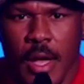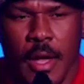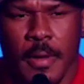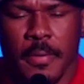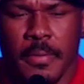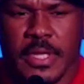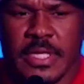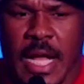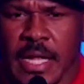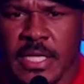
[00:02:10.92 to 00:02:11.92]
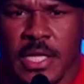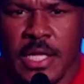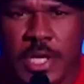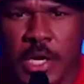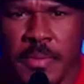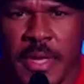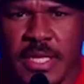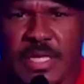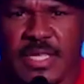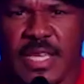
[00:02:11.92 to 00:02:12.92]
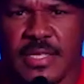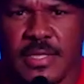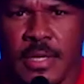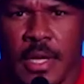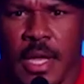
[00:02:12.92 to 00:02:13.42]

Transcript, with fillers: Um, it's not necessarily a tournament, it's a season.